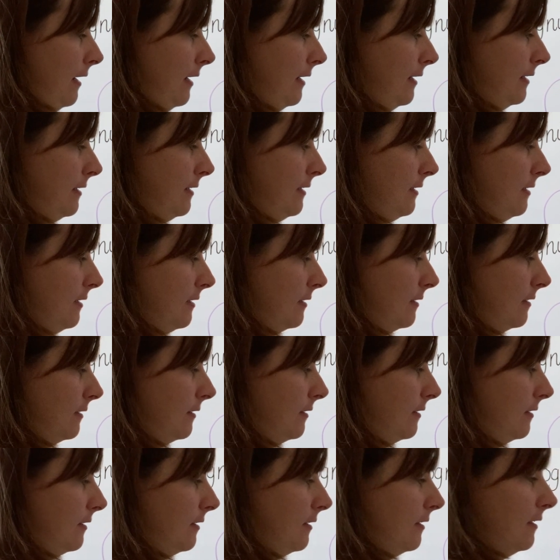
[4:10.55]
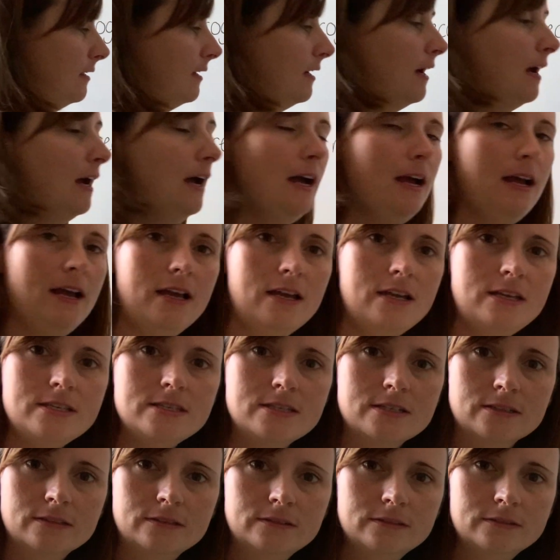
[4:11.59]
Hay.
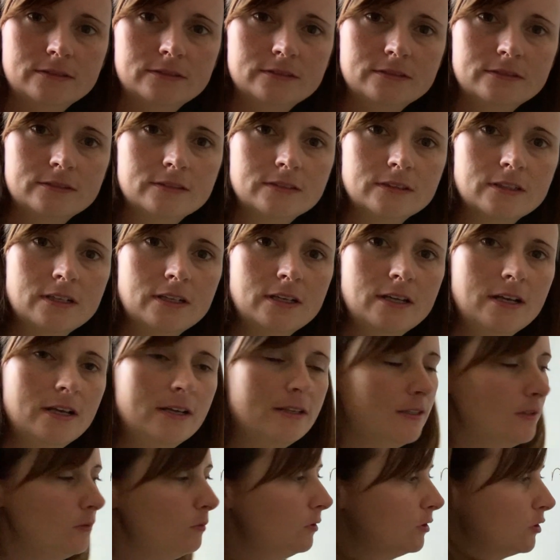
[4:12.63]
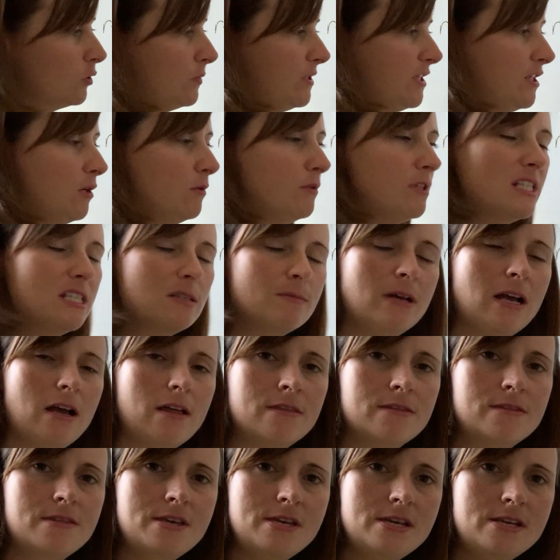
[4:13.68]
Hay. Now what do we notice
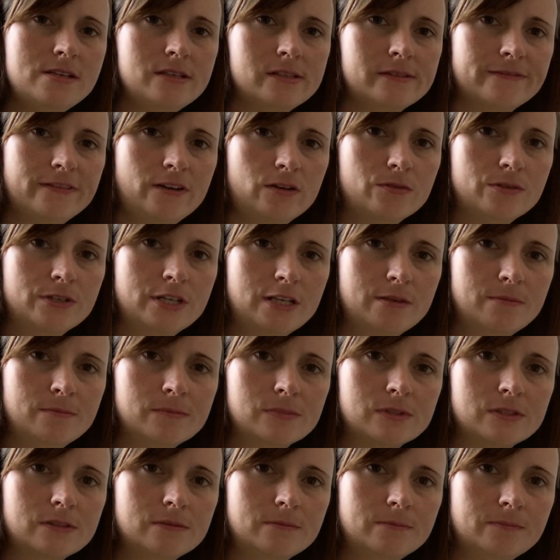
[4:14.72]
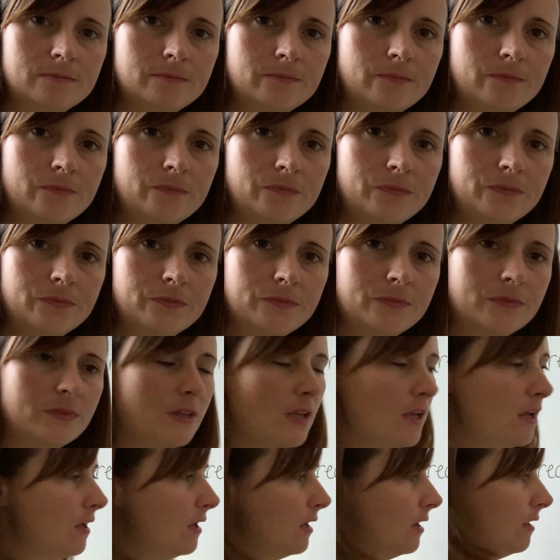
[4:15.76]
about these phonemes?
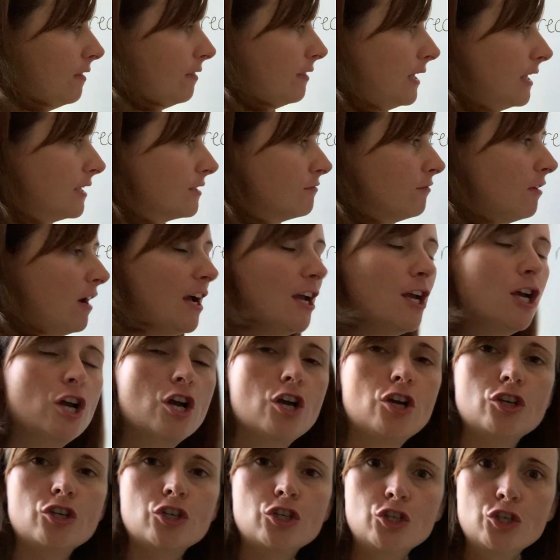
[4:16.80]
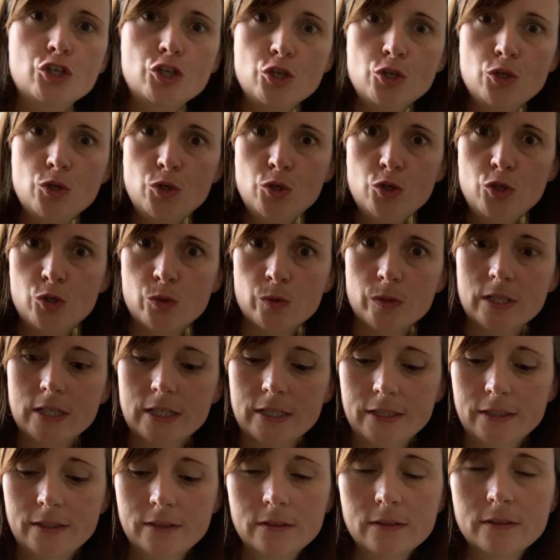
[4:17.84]
That's right.
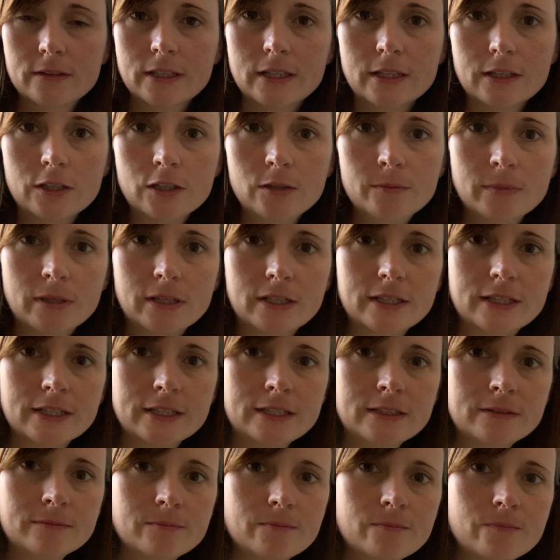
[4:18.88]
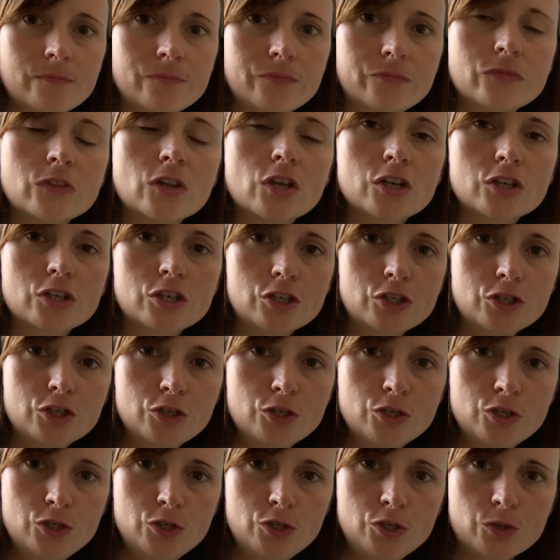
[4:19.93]
Usually, thank you monkey,
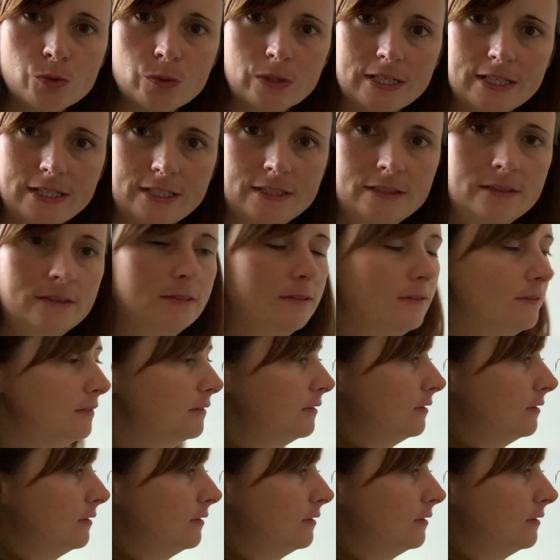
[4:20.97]
usually